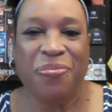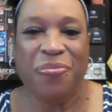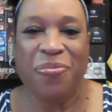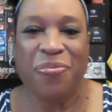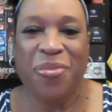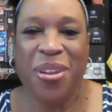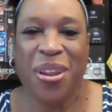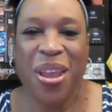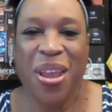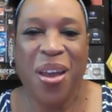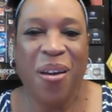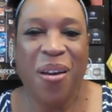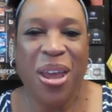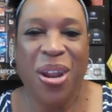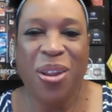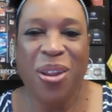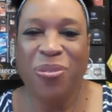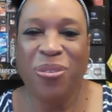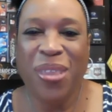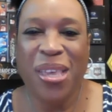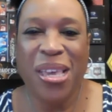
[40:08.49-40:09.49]
no, I
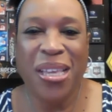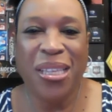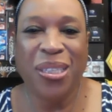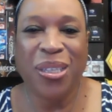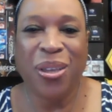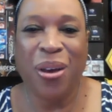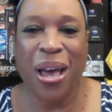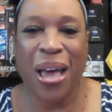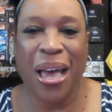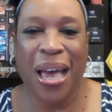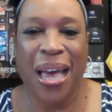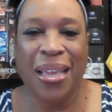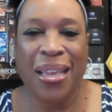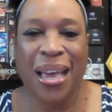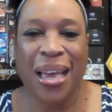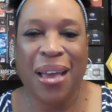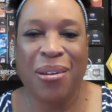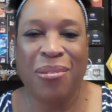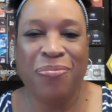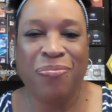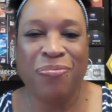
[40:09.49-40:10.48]
don't think so.
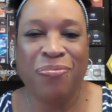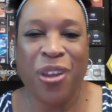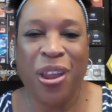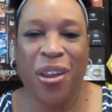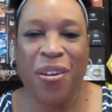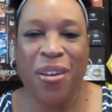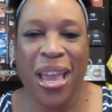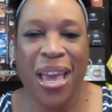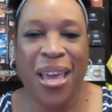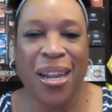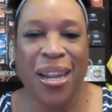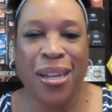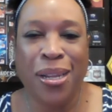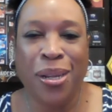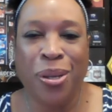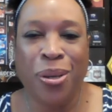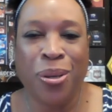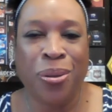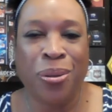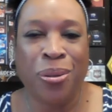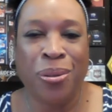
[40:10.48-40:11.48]
I'm very
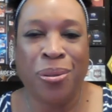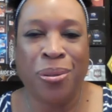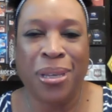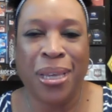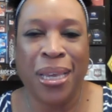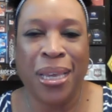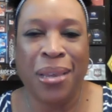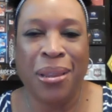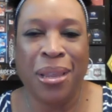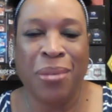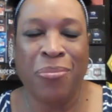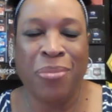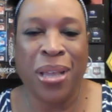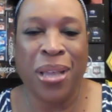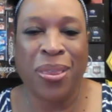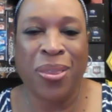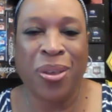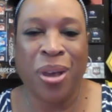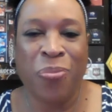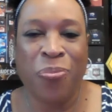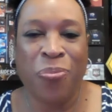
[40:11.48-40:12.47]
analytical in my
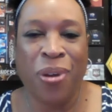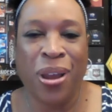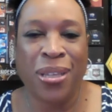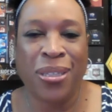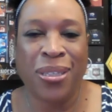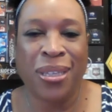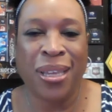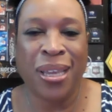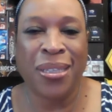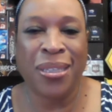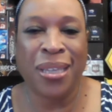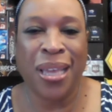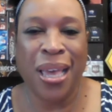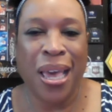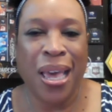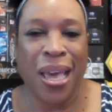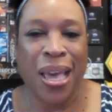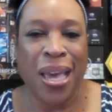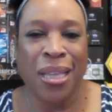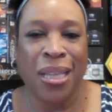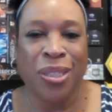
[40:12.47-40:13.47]
thought process.
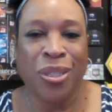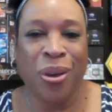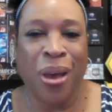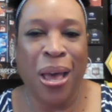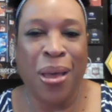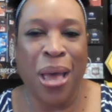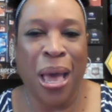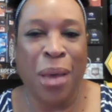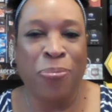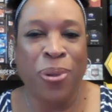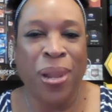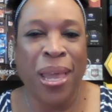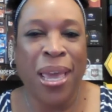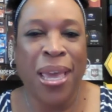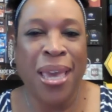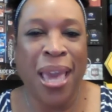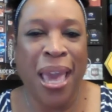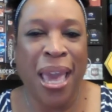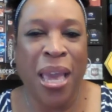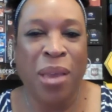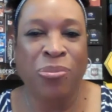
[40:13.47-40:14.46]
And so I play
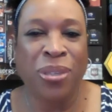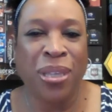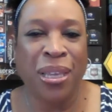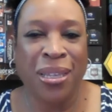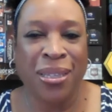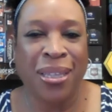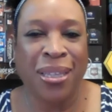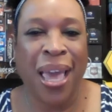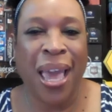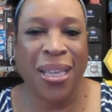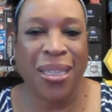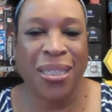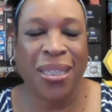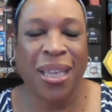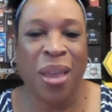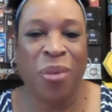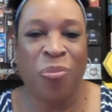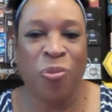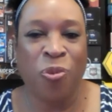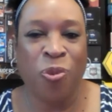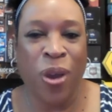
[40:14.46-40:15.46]
games the exact
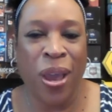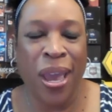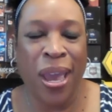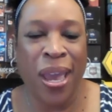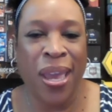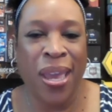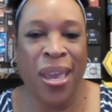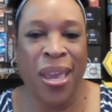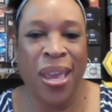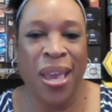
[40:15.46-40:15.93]
same way.